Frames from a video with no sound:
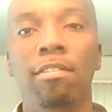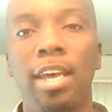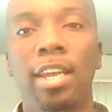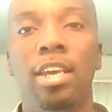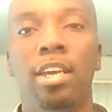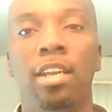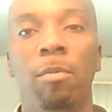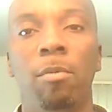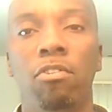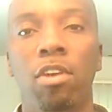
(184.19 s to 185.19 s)
steady
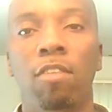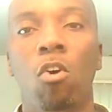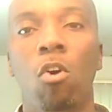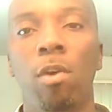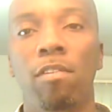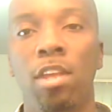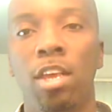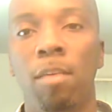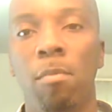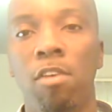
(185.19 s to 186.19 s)
income, instead of always
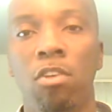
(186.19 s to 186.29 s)
hitting and